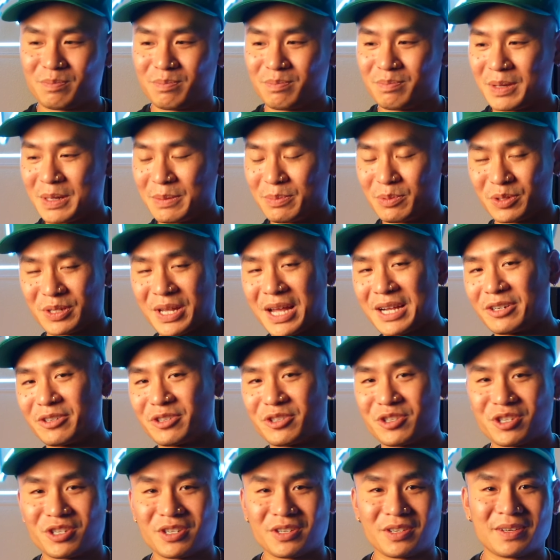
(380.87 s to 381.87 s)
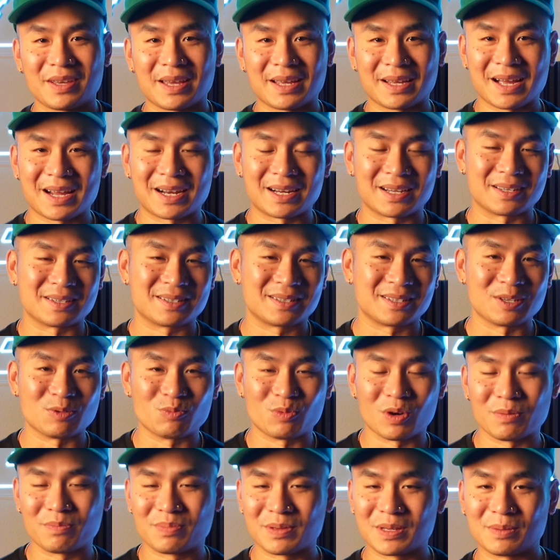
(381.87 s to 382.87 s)
people's energy and kind of see
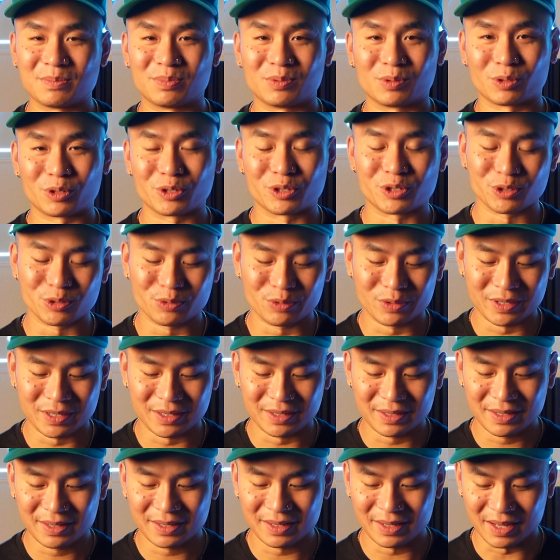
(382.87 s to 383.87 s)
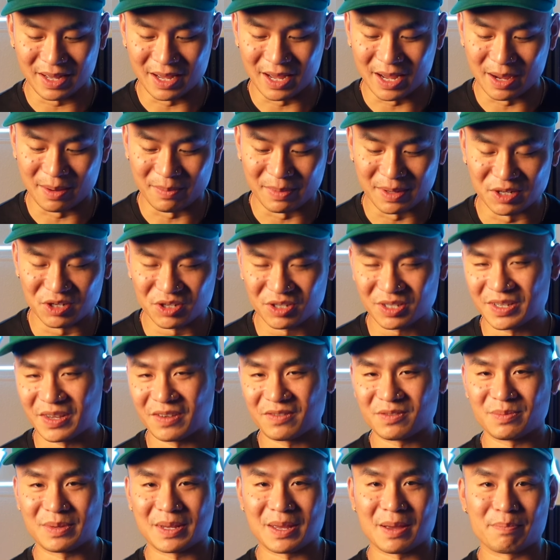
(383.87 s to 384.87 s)
what people are doing. It just
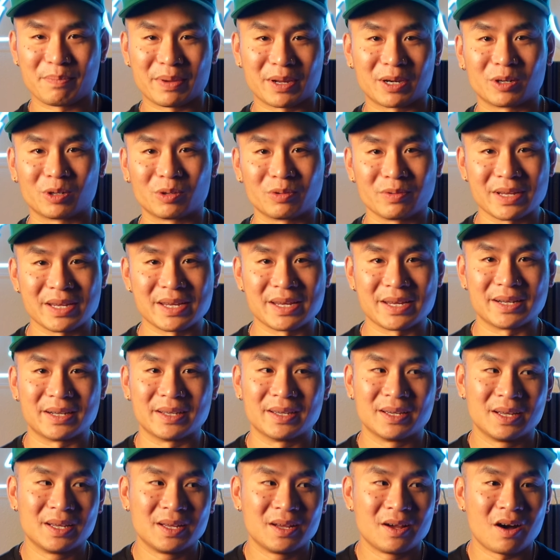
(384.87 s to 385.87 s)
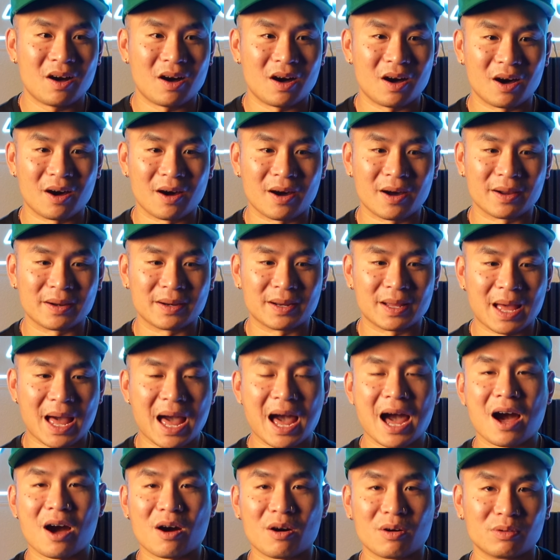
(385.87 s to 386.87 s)
gives me a better read on
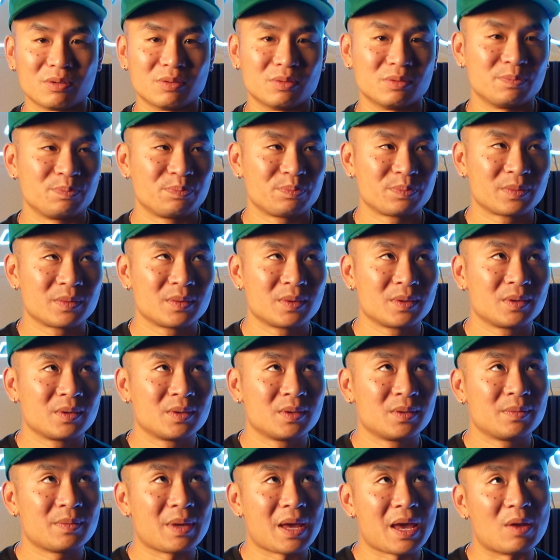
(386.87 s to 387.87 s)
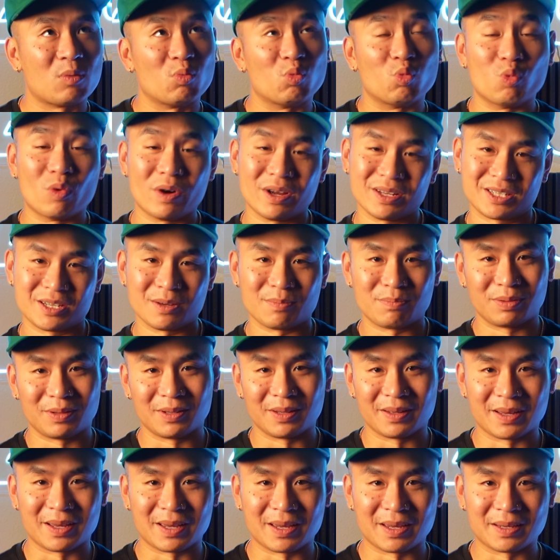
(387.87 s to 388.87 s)
how and what to
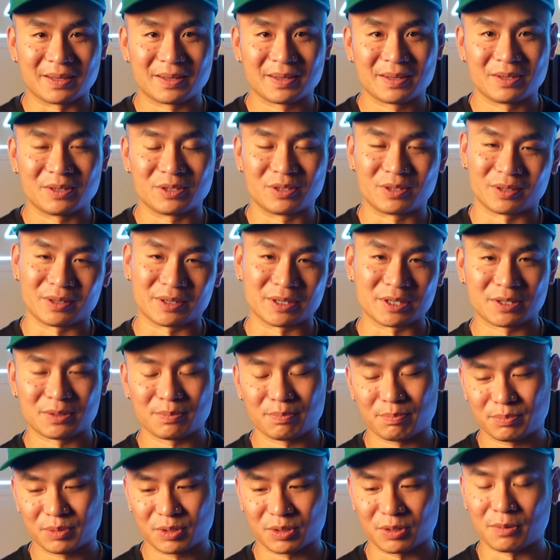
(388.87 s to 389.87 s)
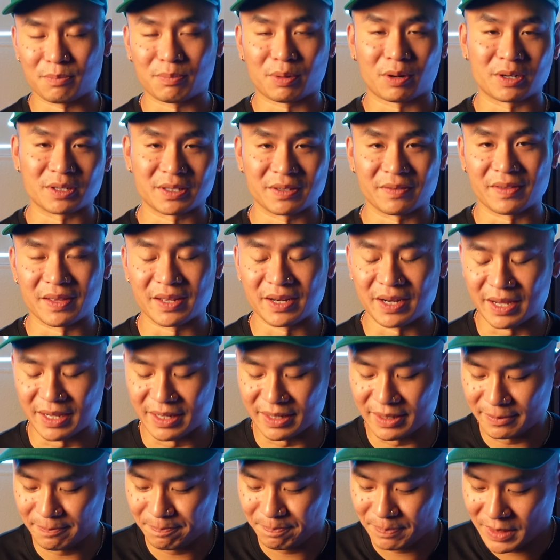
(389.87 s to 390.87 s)
play during certain parts of the night.